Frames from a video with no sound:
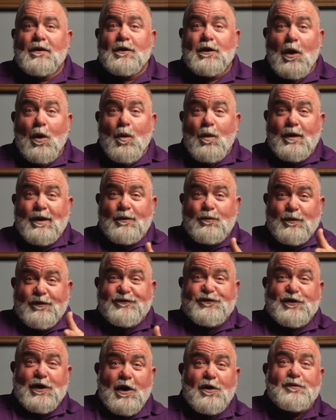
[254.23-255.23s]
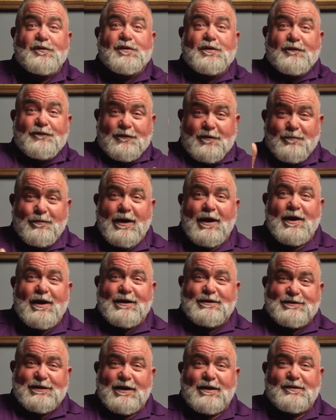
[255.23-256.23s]
going with Joseph to
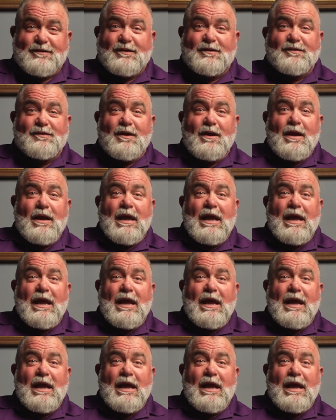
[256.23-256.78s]
bury Jesus.